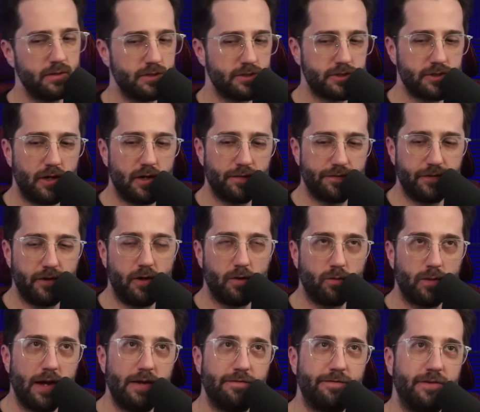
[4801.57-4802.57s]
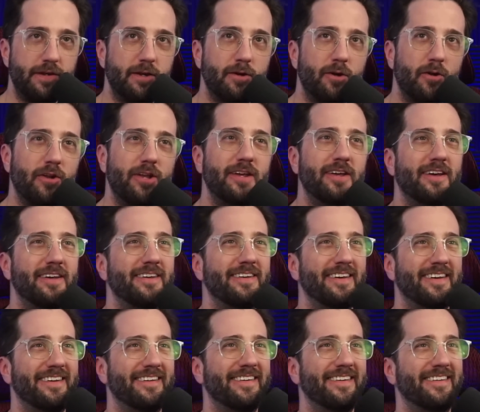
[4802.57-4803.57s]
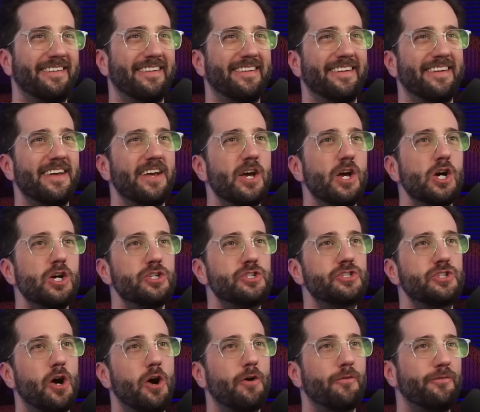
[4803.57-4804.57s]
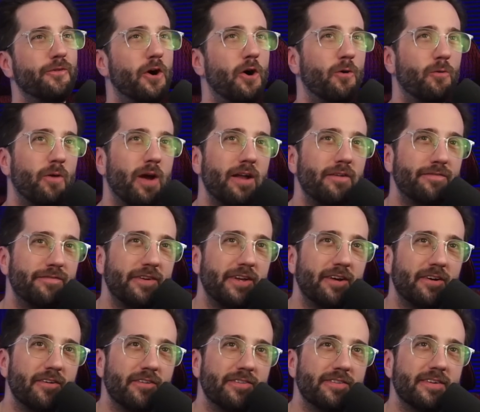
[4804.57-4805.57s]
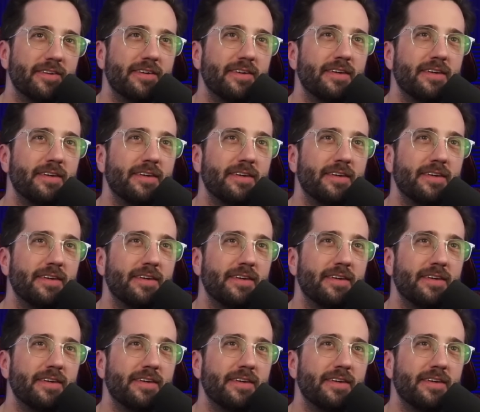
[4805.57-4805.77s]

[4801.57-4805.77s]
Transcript: Starfall Redfield. Starfall Redfield.